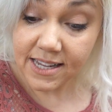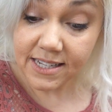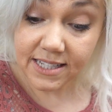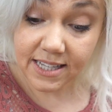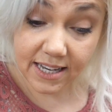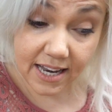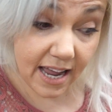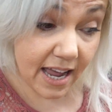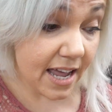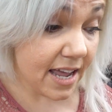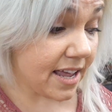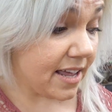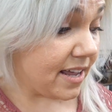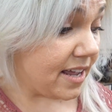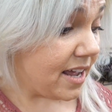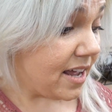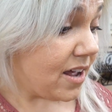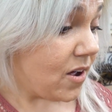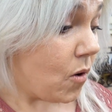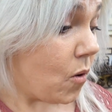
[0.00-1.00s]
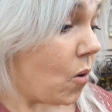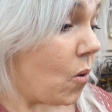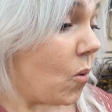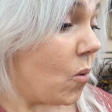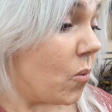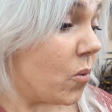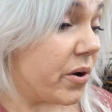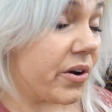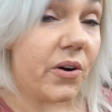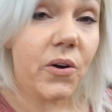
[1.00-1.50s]
Today
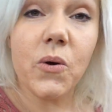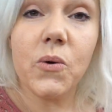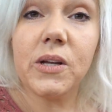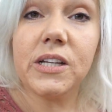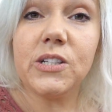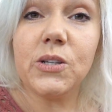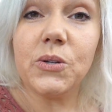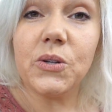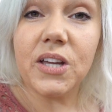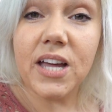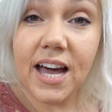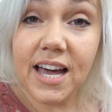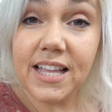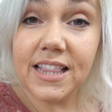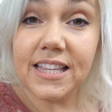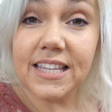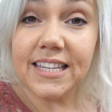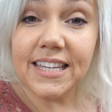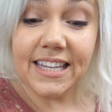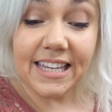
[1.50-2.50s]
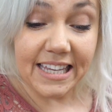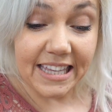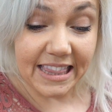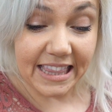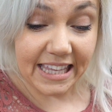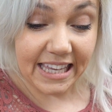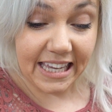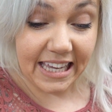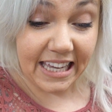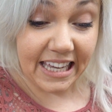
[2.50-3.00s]
we are going to cut
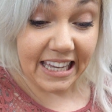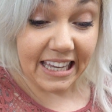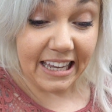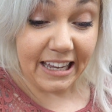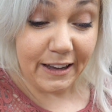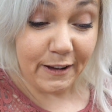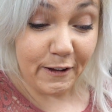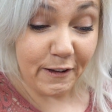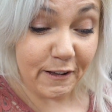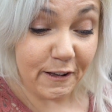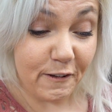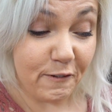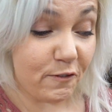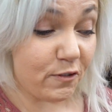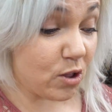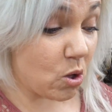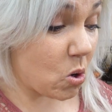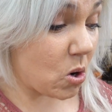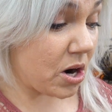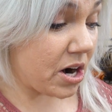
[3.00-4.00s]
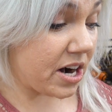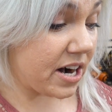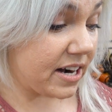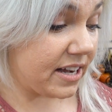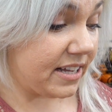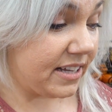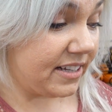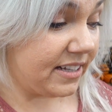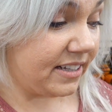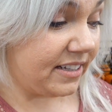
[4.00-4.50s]
the floor